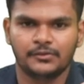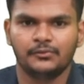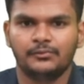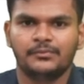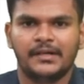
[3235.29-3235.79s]

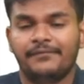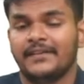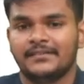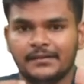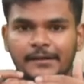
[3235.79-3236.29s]
So
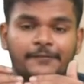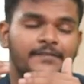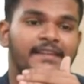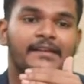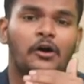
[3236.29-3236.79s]
if
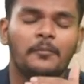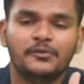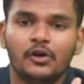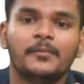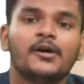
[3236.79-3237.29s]
the
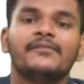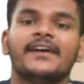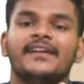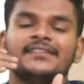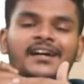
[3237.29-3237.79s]
absorbed
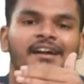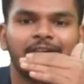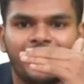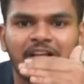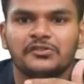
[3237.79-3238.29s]
overhead is
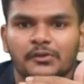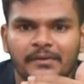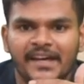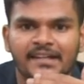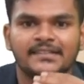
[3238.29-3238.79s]
under actual
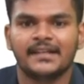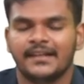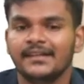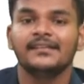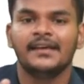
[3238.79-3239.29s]
overhead, then
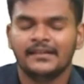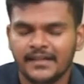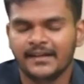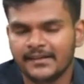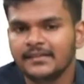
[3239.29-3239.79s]

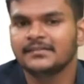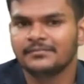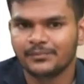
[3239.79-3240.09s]
it is,